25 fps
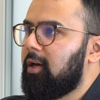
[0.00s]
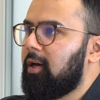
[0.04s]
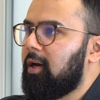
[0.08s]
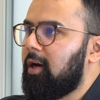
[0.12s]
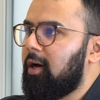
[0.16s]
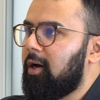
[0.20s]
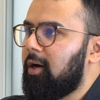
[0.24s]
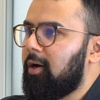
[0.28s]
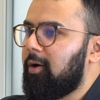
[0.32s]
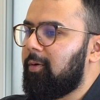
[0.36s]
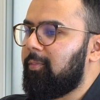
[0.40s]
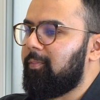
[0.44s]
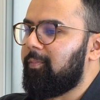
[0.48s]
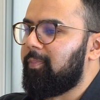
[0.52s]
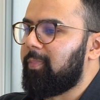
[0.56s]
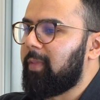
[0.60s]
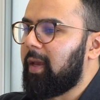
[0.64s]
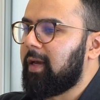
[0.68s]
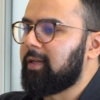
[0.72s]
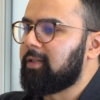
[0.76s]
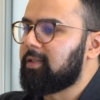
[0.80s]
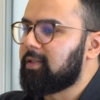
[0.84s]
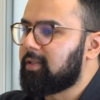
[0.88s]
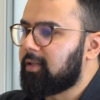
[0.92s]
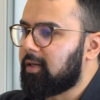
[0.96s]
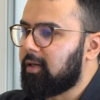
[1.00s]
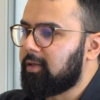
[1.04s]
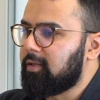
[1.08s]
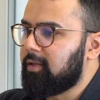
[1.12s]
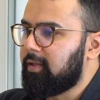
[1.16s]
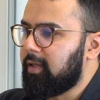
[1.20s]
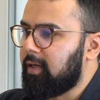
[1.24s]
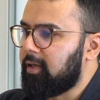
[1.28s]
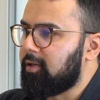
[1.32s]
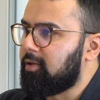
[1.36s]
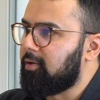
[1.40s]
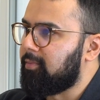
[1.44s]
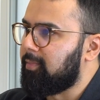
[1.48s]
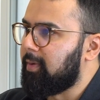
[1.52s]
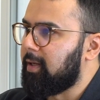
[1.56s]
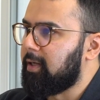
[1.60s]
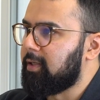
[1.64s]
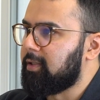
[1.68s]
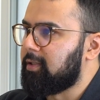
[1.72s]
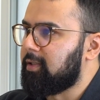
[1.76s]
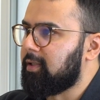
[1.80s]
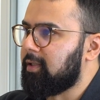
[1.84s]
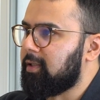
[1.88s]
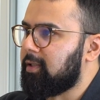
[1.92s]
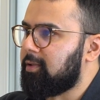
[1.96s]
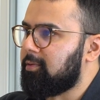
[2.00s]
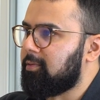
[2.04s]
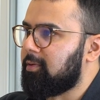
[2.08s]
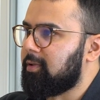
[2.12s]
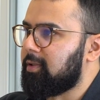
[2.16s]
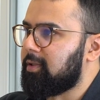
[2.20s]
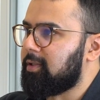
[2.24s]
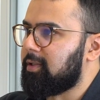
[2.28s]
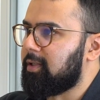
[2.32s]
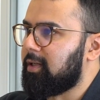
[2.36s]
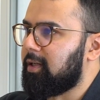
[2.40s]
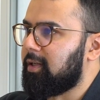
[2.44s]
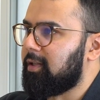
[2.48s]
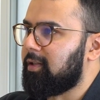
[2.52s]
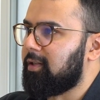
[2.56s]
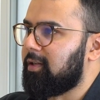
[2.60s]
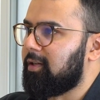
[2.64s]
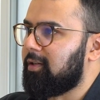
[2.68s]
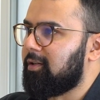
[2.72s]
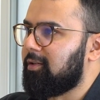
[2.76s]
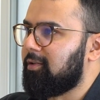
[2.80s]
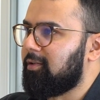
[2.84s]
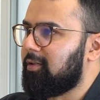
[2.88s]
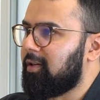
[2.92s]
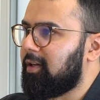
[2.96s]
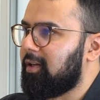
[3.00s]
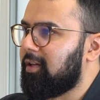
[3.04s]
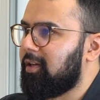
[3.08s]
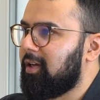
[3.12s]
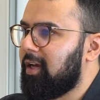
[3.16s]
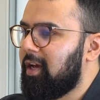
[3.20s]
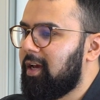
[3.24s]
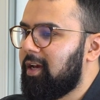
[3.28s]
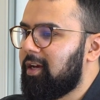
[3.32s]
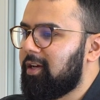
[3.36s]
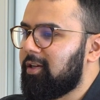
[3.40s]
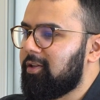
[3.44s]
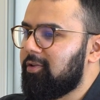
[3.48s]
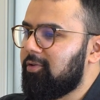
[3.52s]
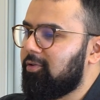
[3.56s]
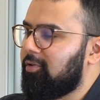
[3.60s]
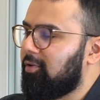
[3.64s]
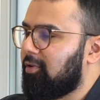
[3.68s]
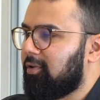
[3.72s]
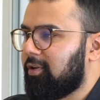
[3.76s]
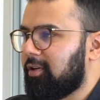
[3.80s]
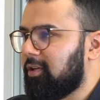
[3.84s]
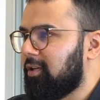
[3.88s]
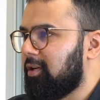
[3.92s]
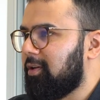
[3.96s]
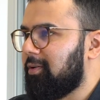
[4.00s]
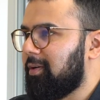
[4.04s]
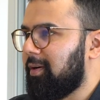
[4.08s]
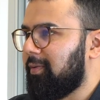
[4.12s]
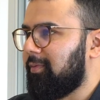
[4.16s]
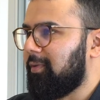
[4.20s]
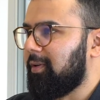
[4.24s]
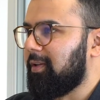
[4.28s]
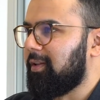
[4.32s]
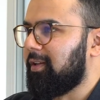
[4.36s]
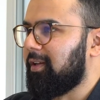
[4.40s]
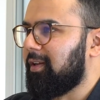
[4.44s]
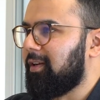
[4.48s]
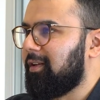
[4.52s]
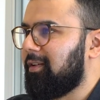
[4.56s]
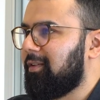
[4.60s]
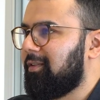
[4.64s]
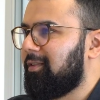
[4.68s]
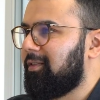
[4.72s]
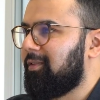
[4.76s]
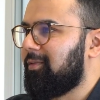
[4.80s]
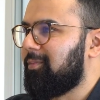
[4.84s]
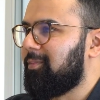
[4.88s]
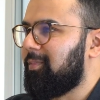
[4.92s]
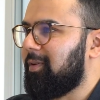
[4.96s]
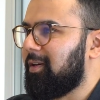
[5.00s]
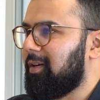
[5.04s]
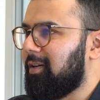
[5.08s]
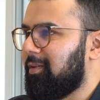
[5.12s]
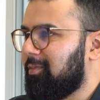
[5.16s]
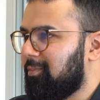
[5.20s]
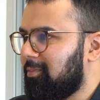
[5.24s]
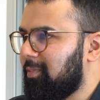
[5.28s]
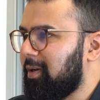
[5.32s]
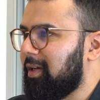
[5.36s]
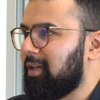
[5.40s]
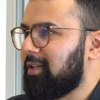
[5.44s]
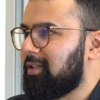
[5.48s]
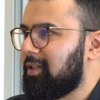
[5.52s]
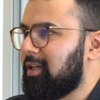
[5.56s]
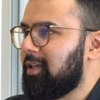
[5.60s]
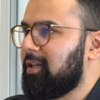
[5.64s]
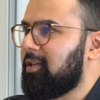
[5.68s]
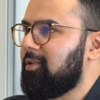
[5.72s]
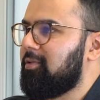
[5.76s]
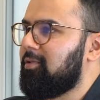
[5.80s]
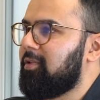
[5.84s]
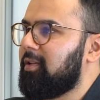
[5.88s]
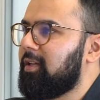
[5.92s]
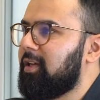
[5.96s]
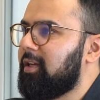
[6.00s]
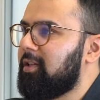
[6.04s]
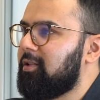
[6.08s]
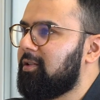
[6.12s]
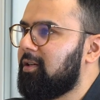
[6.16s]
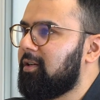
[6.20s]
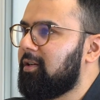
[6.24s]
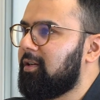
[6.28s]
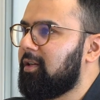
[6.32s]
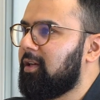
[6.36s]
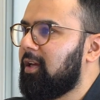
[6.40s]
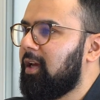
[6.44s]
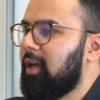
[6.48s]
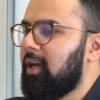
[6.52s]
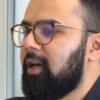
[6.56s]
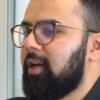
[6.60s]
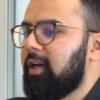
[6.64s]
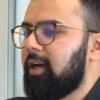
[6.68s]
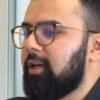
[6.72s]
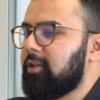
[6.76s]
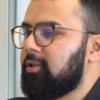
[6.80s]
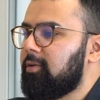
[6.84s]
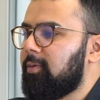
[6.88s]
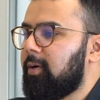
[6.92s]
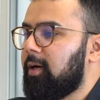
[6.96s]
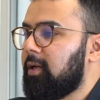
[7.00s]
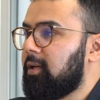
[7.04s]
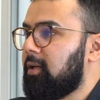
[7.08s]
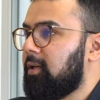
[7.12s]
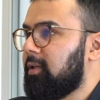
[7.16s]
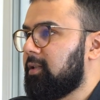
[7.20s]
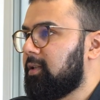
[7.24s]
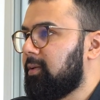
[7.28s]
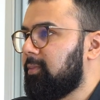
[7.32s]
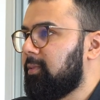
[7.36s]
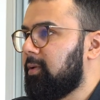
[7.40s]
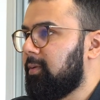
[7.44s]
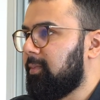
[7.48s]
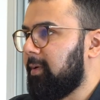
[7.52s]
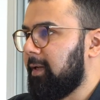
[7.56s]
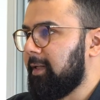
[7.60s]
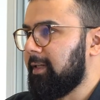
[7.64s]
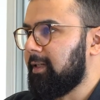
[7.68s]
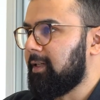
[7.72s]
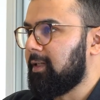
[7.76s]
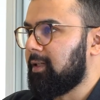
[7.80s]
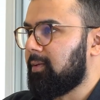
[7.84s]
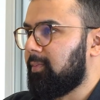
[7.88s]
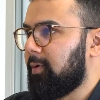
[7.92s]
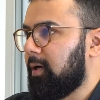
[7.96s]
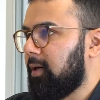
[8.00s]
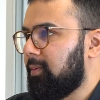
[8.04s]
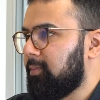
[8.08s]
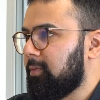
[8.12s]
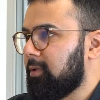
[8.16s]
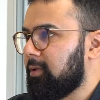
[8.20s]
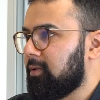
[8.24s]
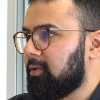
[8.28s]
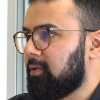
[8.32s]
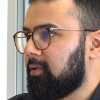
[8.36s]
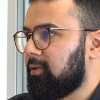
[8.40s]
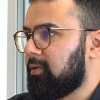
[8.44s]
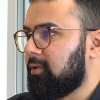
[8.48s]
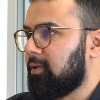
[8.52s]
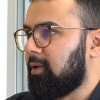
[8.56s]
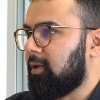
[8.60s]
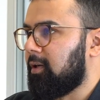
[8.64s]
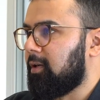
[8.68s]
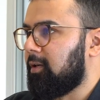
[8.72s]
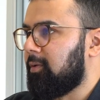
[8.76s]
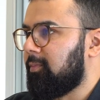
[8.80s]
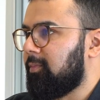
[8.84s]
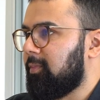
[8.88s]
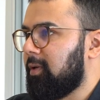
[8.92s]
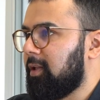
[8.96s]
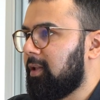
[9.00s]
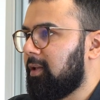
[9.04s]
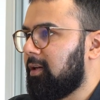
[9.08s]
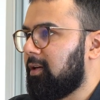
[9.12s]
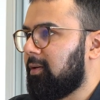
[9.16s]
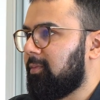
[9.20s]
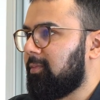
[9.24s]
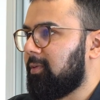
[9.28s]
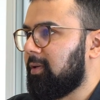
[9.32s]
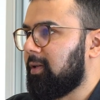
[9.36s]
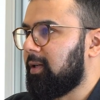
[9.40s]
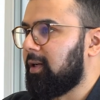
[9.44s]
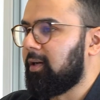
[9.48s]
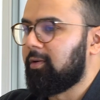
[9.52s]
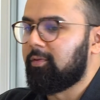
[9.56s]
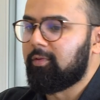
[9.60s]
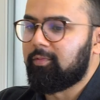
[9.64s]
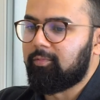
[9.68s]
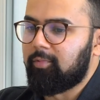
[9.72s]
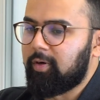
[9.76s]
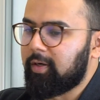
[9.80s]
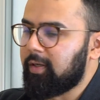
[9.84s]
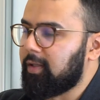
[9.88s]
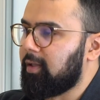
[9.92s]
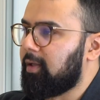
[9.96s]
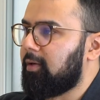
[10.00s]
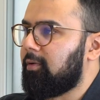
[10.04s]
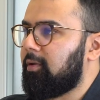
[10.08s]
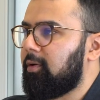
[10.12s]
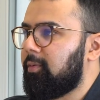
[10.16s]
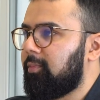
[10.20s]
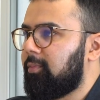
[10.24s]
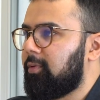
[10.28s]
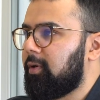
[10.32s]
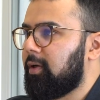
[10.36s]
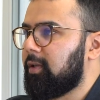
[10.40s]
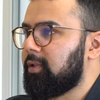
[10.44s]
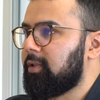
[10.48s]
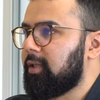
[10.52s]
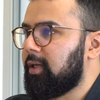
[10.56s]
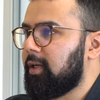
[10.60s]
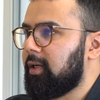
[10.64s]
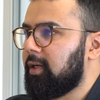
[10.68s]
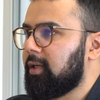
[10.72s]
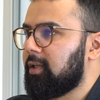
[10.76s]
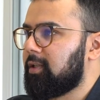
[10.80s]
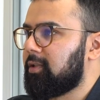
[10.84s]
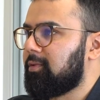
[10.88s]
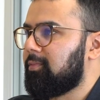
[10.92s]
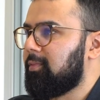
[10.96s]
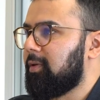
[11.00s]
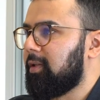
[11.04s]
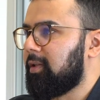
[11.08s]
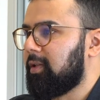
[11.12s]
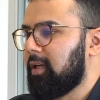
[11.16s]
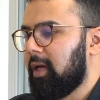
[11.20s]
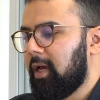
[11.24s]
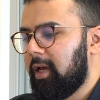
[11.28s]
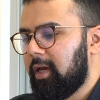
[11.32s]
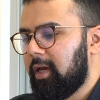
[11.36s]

and just kind of that humility to understand that, okay, you're not going to know everything, but we can take you on that journey. And subhanAllah, some of them are leading departments in the company now, running their own projects with